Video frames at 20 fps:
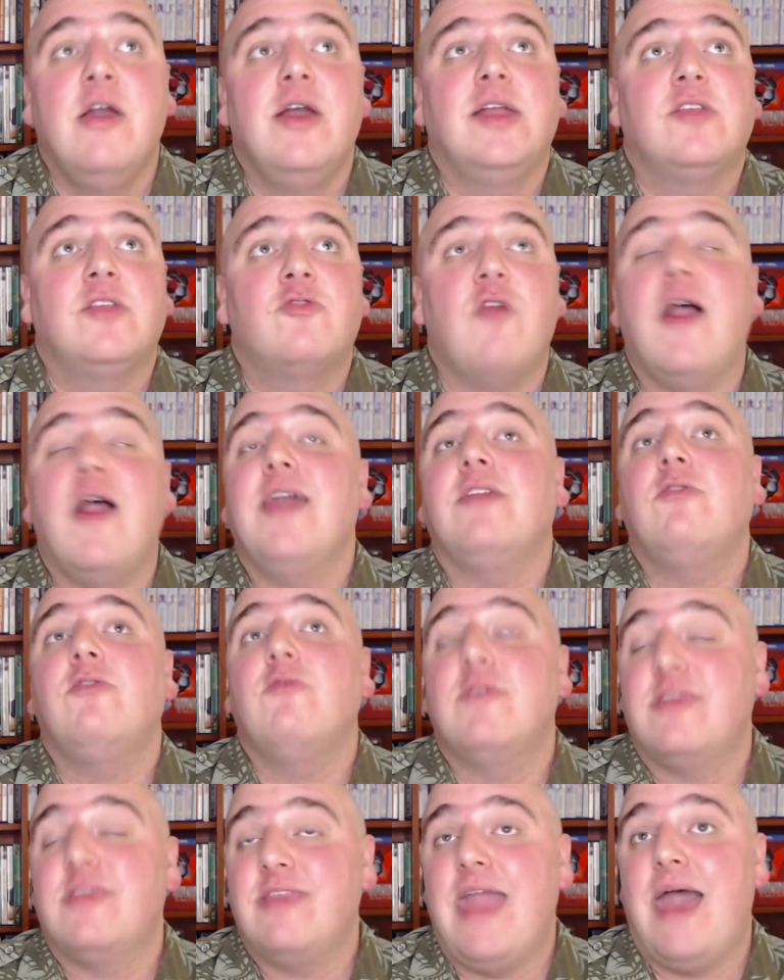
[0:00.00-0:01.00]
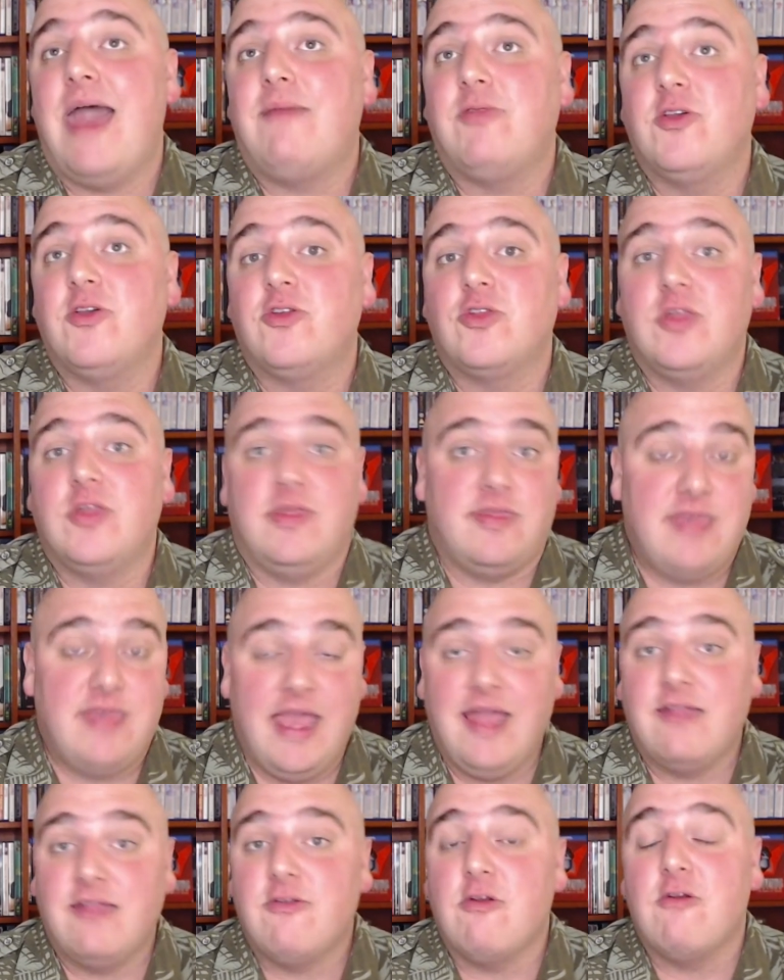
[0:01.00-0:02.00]
trying to establish
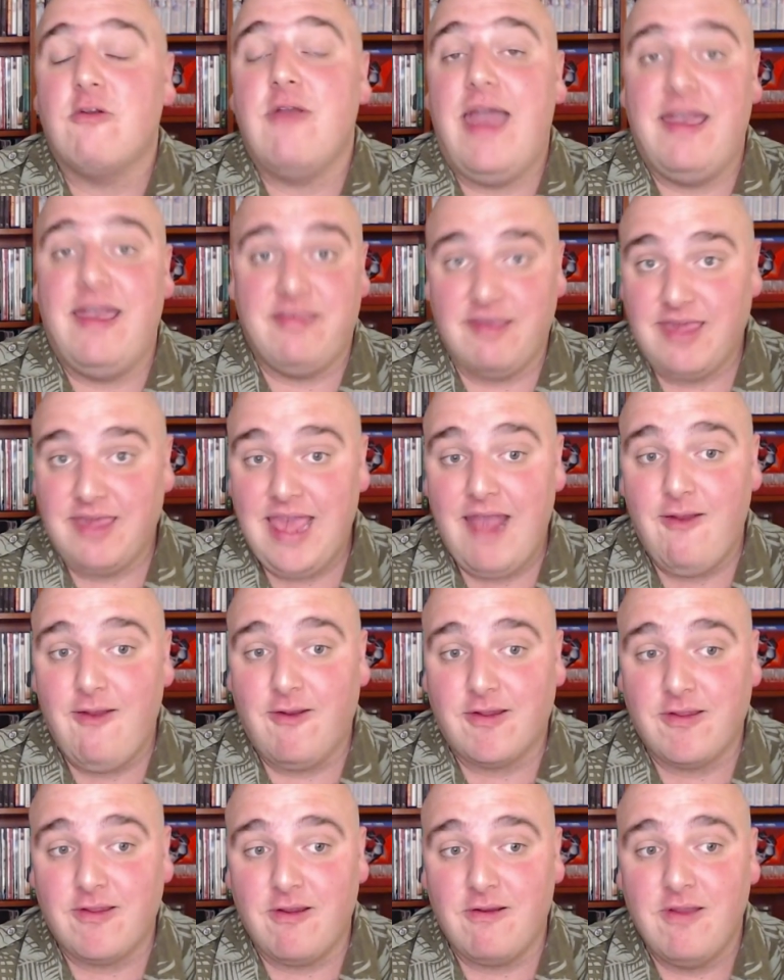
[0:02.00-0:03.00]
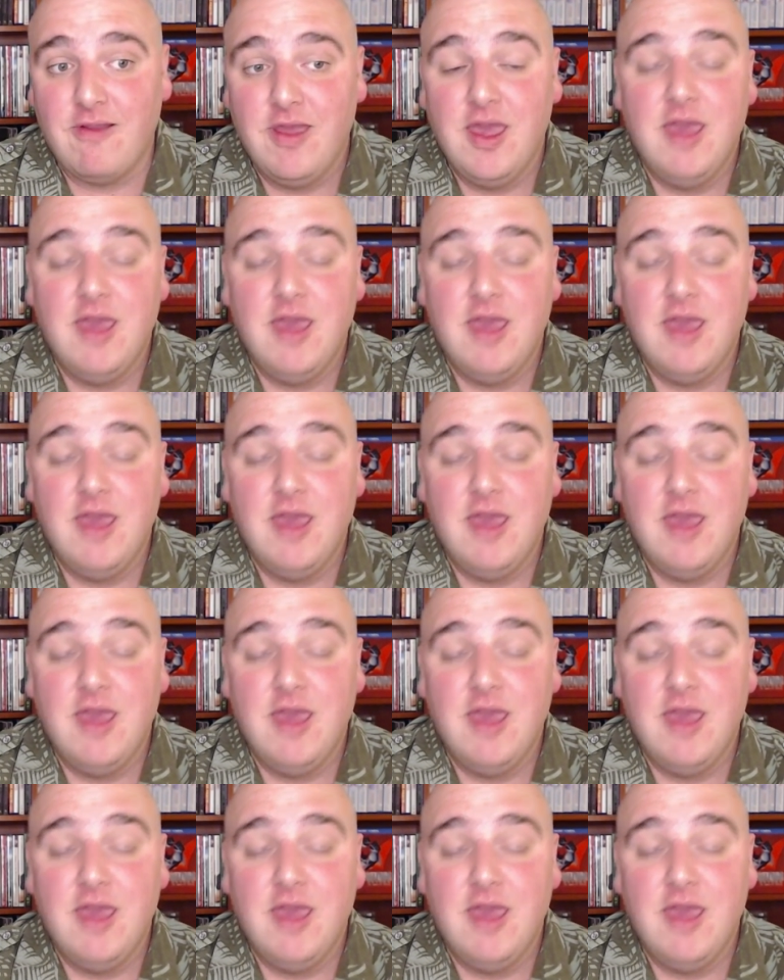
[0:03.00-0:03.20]
Xander as a character,